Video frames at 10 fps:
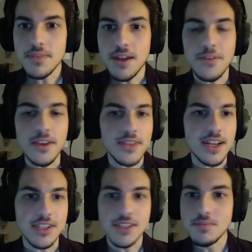think
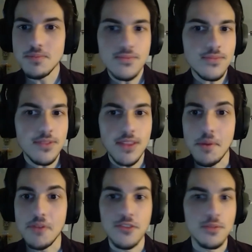that's, I
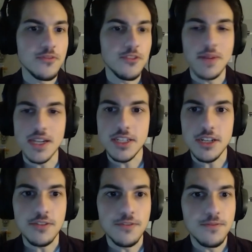mean, for
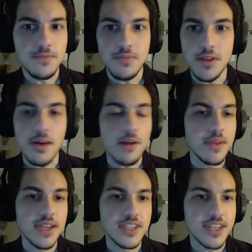myself,
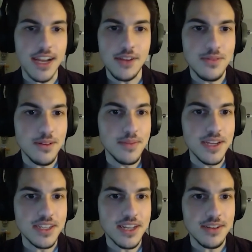amazing
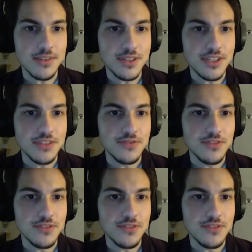acquisition for the